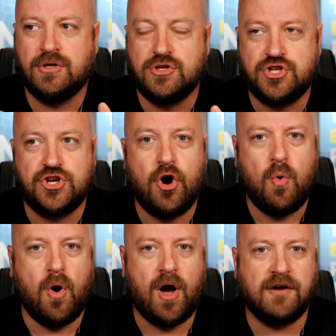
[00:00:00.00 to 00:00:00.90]
show
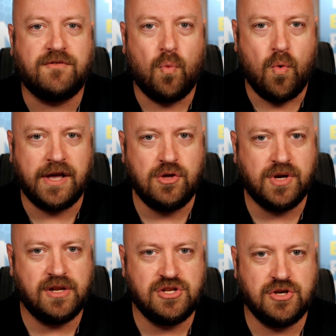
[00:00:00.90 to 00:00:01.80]
off what you
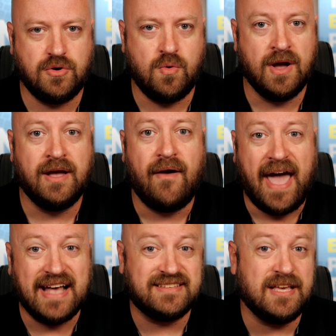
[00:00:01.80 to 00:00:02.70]
can do
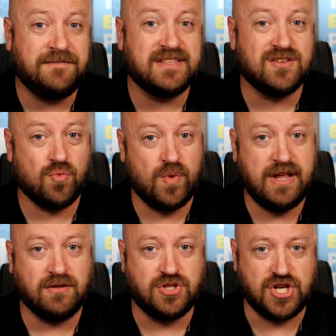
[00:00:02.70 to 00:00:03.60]
as if it's a
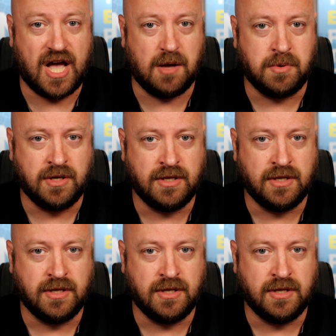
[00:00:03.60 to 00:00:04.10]
real job.